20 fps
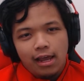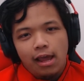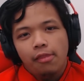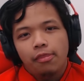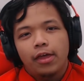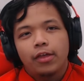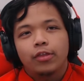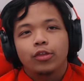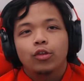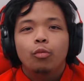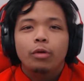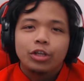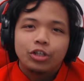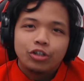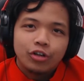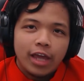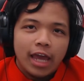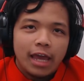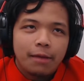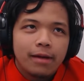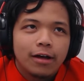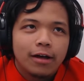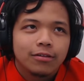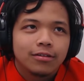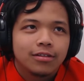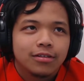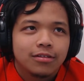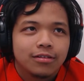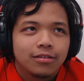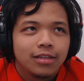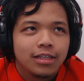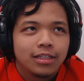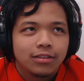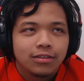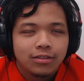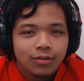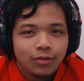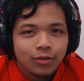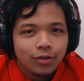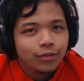and then The Witcher came out. This
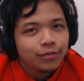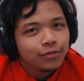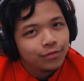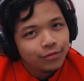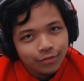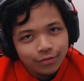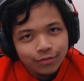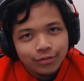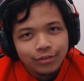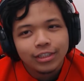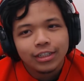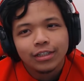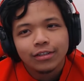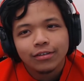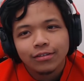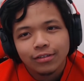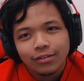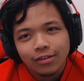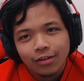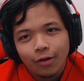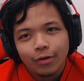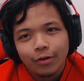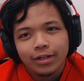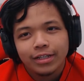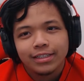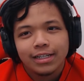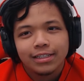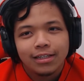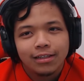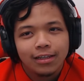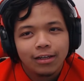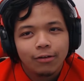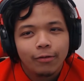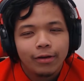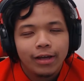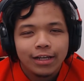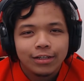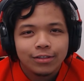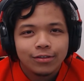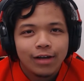sort of you know, already says the leeway
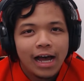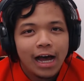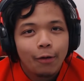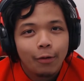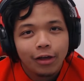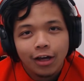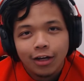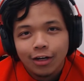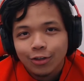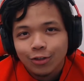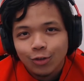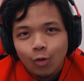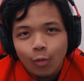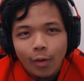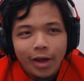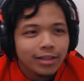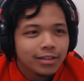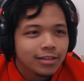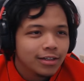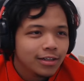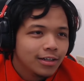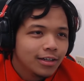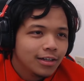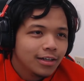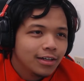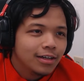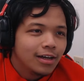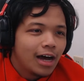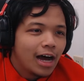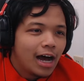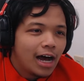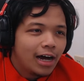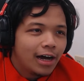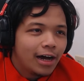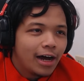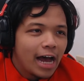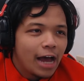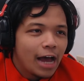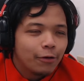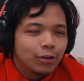as to how I got into Gwent.
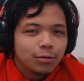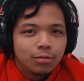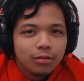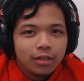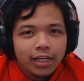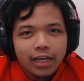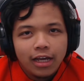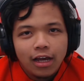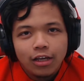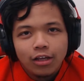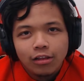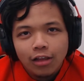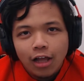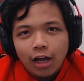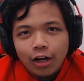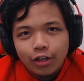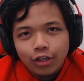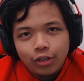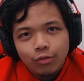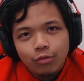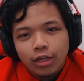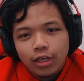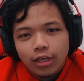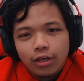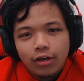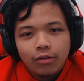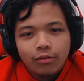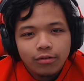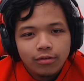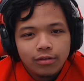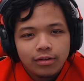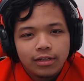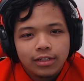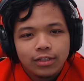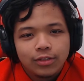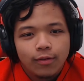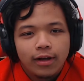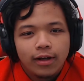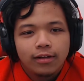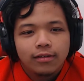Uh, I was playing a lot of Yu-Gi-Oh
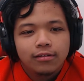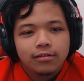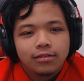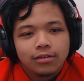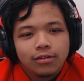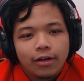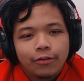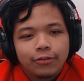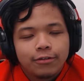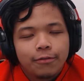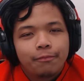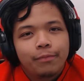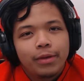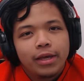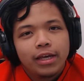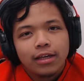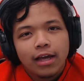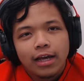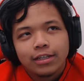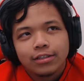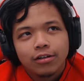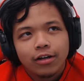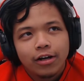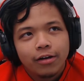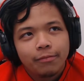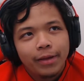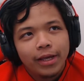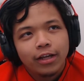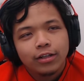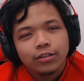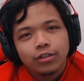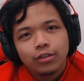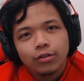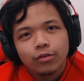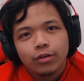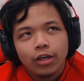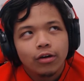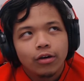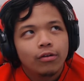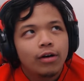as well, so I was a big. I started big into
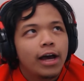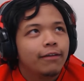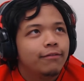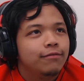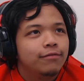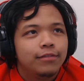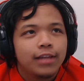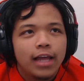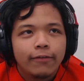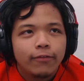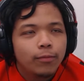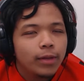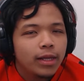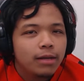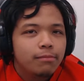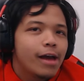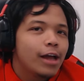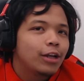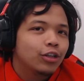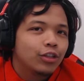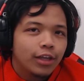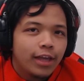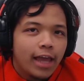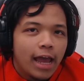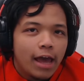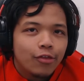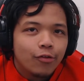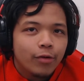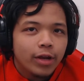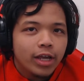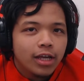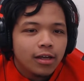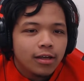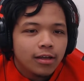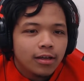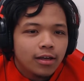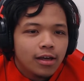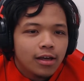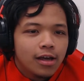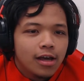Yu-Gi-Oh. I've never played Magic: The Gathering,
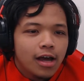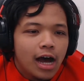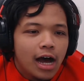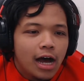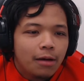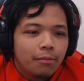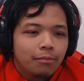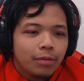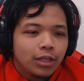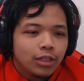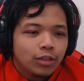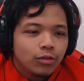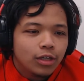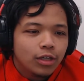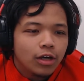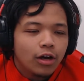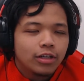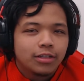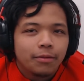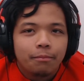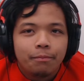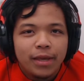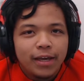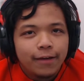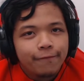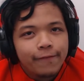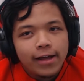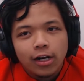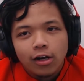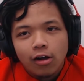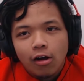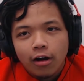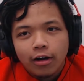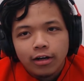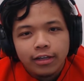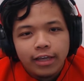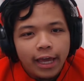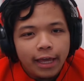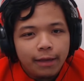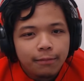um, but Yu-Gi-Oh. is a big fan of
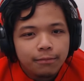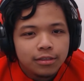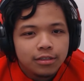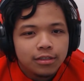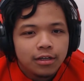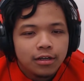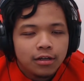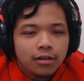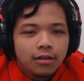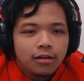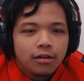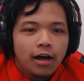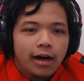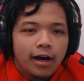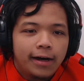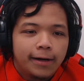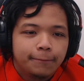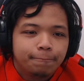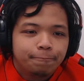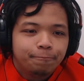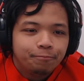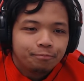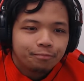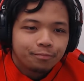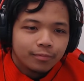card games. Um,